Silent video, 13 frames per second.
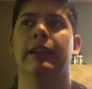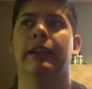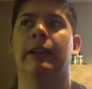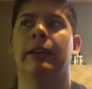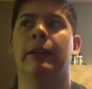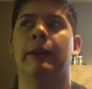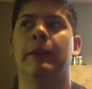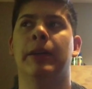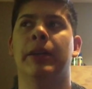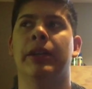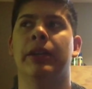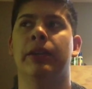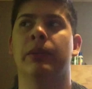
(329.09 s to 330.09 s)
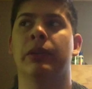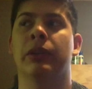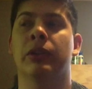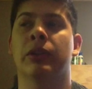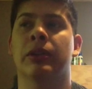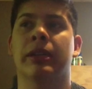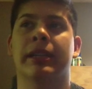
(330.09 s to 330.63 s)
And then when you go
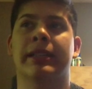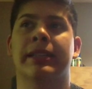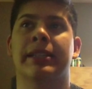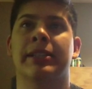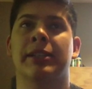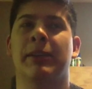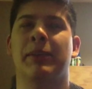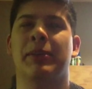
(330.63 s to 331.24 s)
to the next size up,